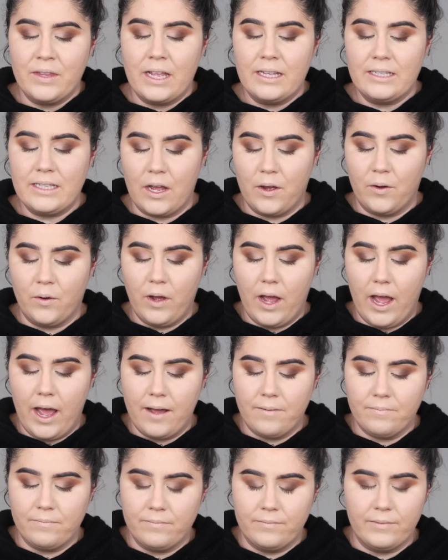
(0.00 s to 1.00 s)
So
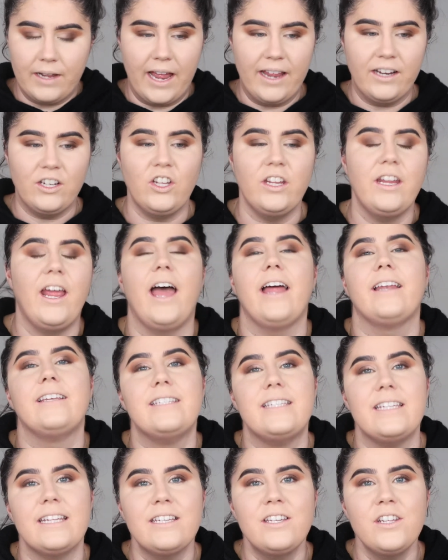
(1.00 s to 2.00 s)
I
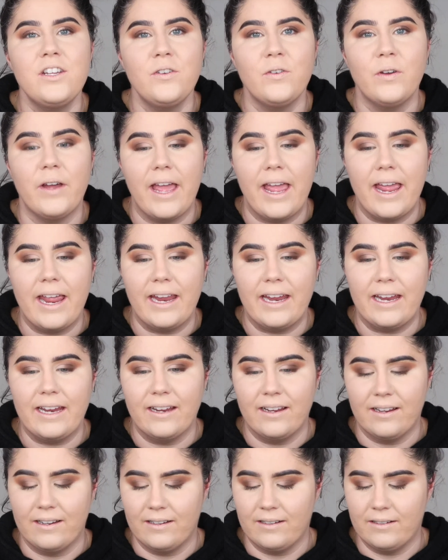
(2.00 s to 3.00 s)
did do
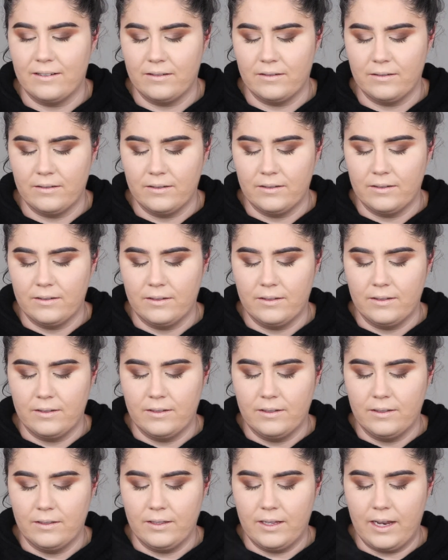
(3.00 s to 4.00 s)
did
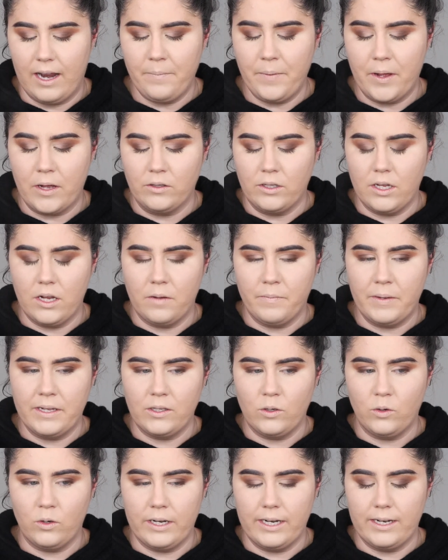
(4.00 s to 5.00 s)
I post it on my
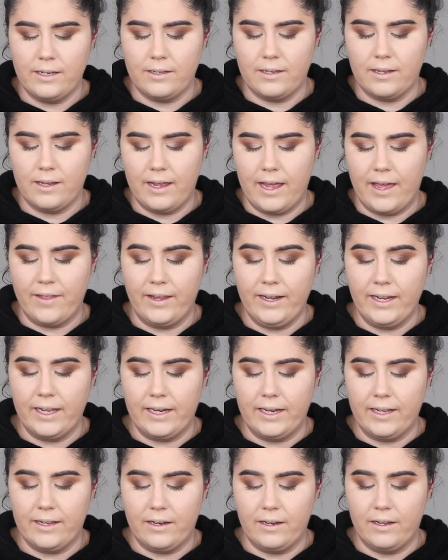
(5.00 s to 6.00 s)
stories? I think I
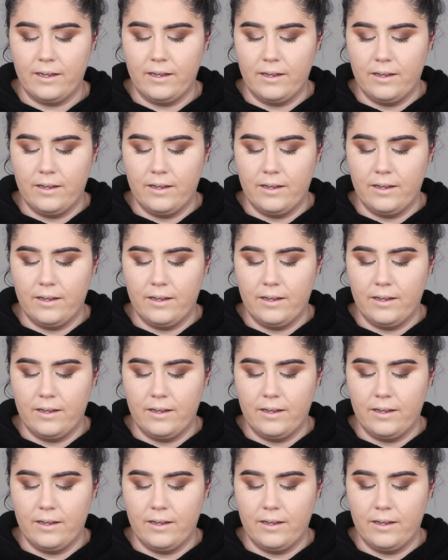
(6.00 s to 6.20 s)
did.